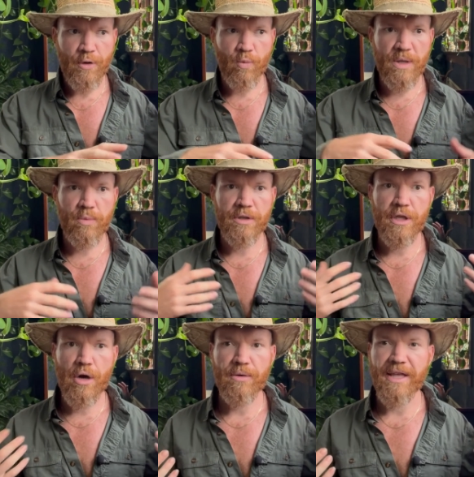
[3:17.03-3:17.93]
we will
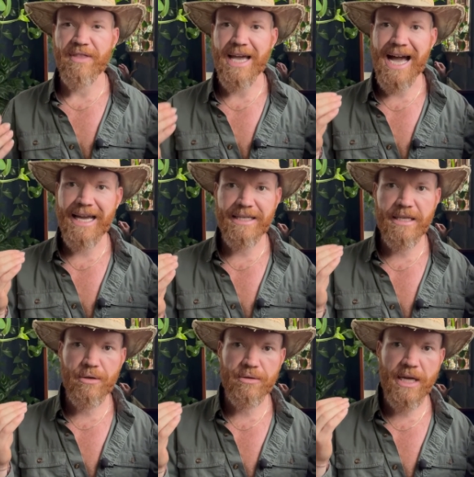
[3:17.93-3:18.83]
know that the
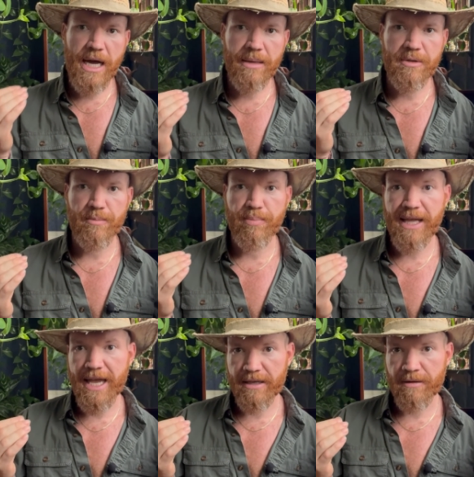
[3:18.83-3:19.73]
ideal time to
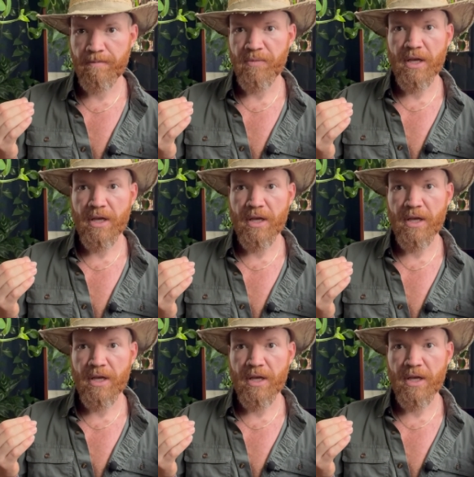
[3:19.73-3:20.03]
plant